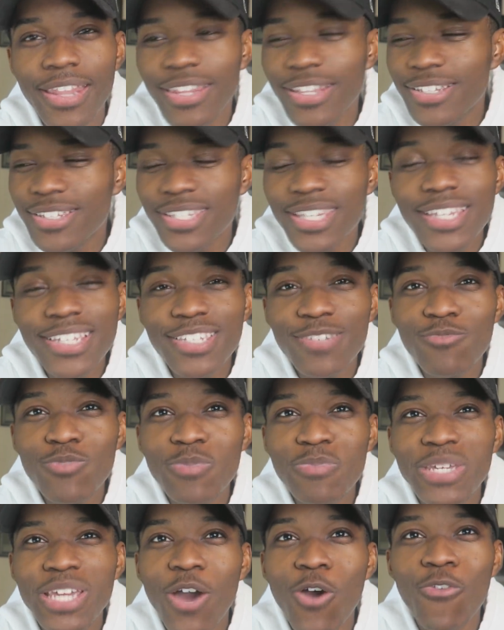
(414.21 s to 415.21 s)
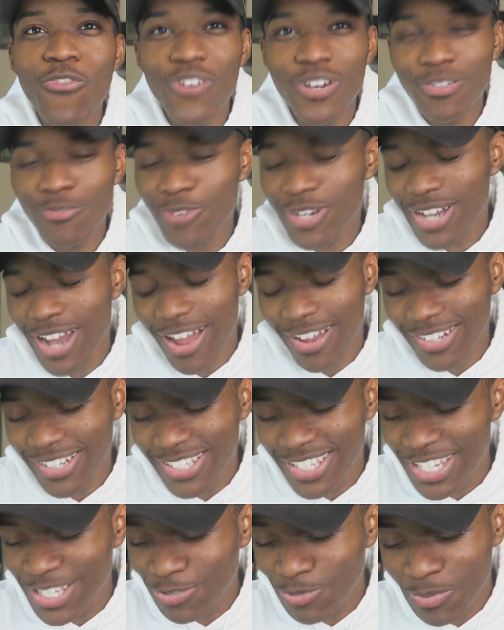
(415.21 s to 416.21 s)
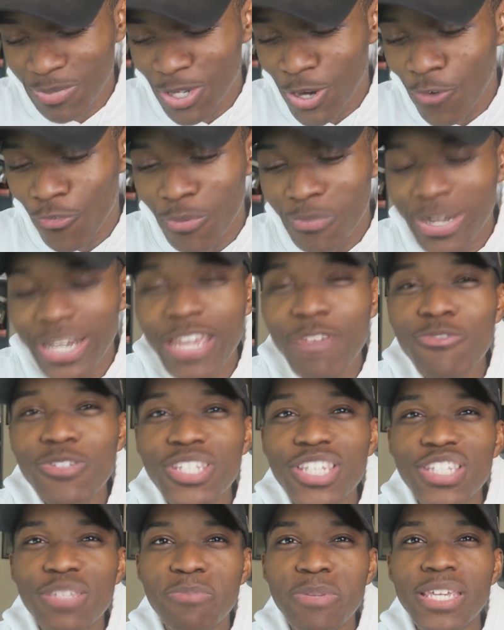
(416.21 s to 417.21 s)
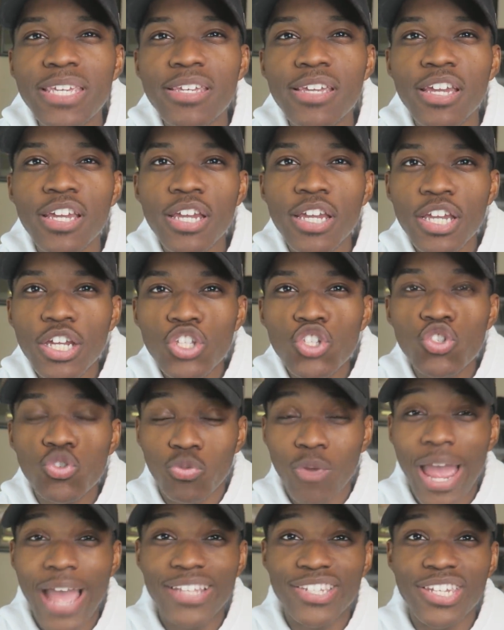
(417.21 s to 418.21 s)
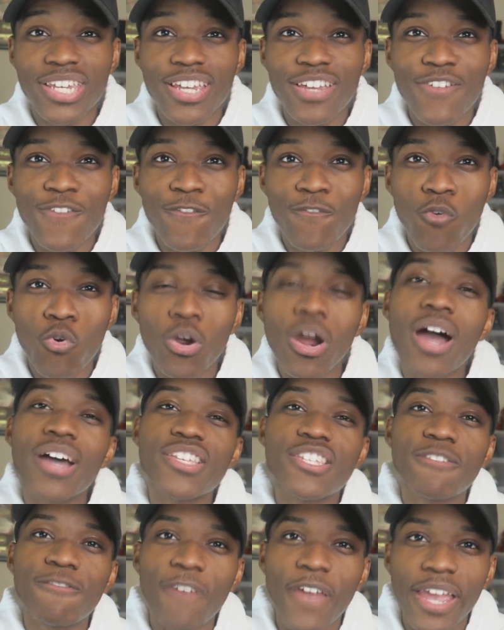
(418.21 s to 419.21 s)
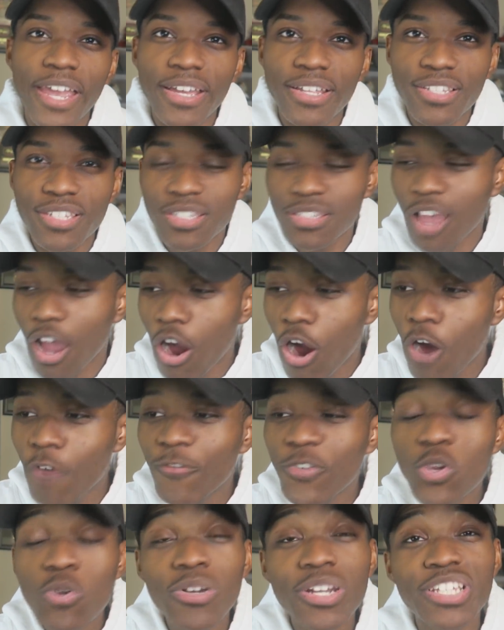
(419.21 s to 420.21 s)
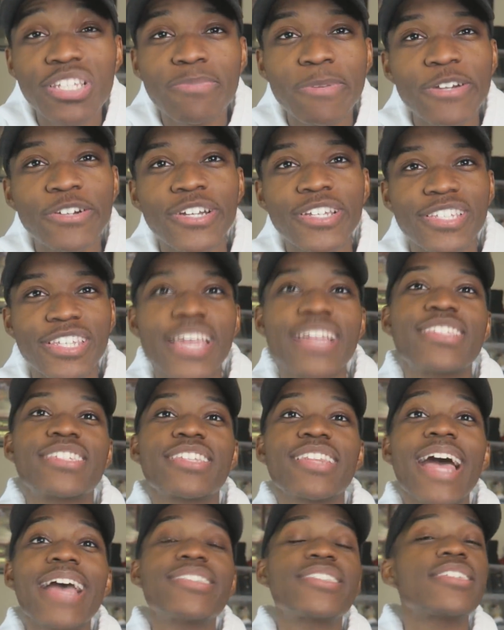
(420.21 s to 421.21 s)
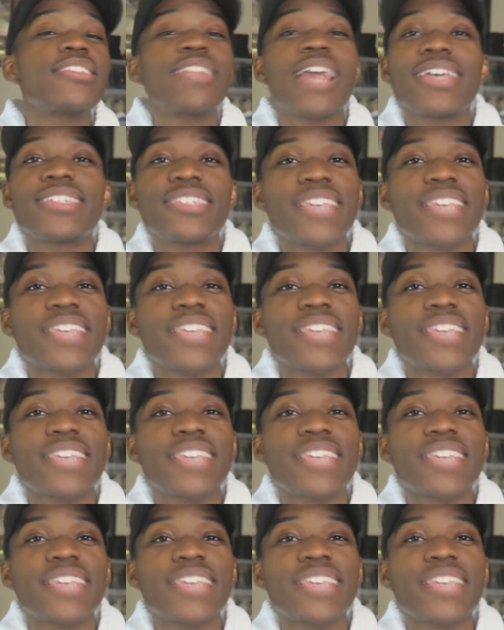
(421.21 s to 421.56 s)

the season would be over. Well, nah, the season would be over, but it would just be tragic for us fans. Our viewing experience gets less and